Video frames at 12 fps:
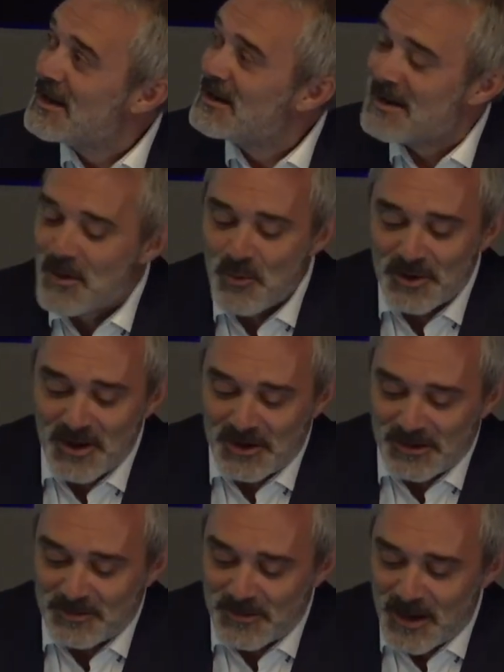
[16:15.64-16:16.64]
Now, what I
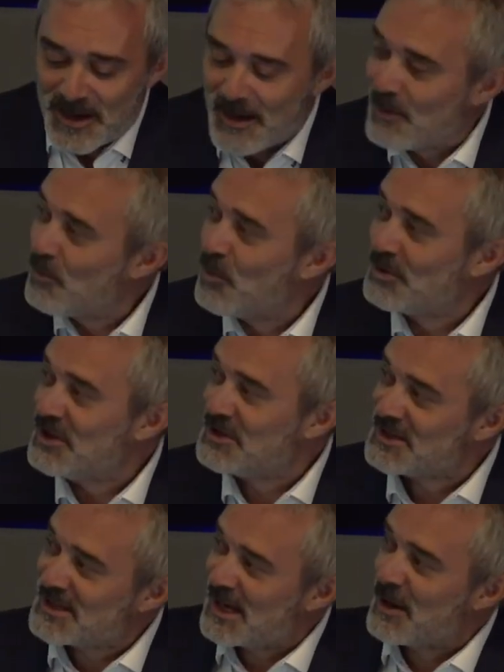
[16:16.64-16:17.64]
want you to
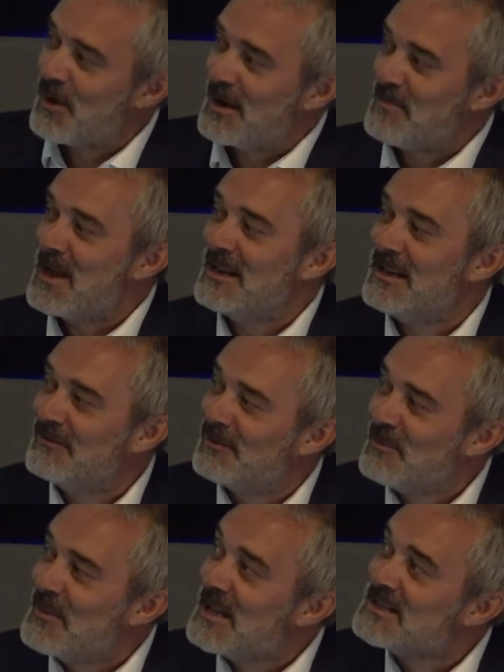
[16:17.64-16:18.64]
take away mainly
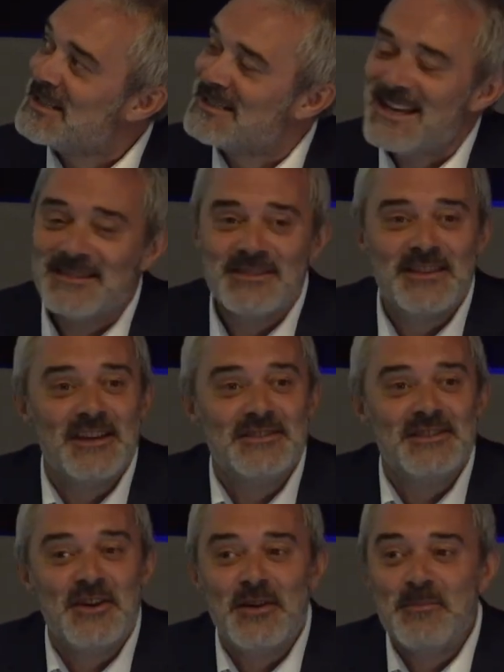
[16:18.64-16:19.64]
from this is, out of those
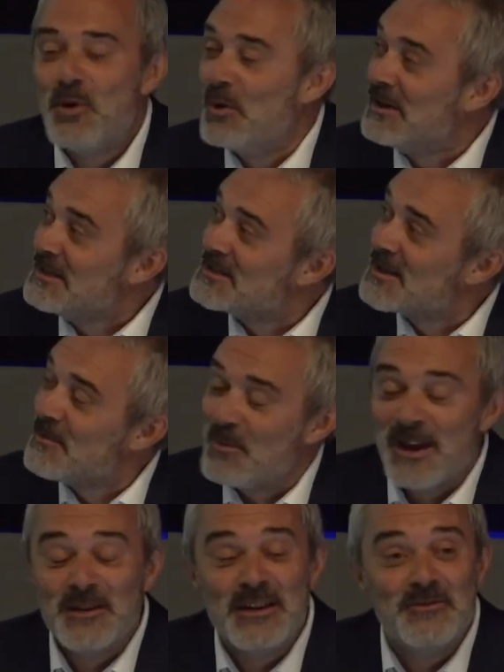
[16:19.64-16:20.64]
9 points, we
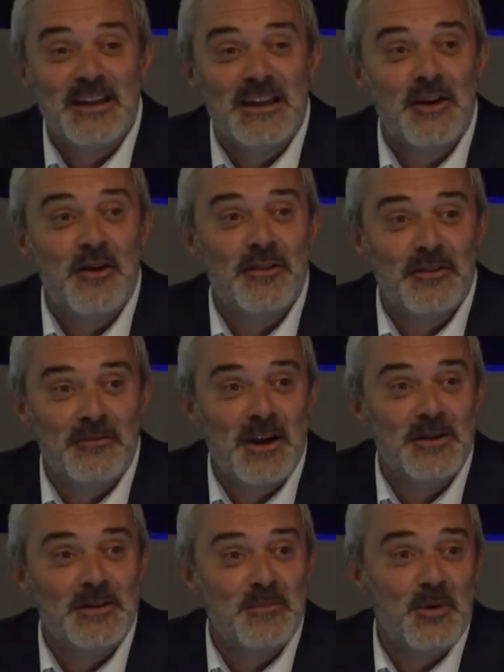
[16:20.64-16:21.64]
only really got on the
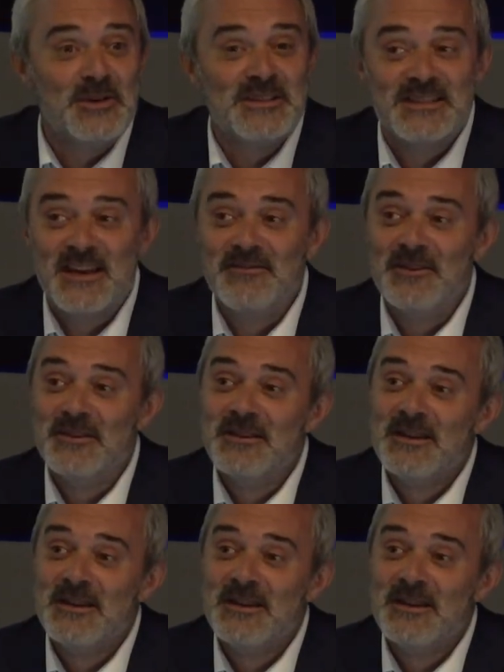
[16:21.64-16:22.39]
road at point 7.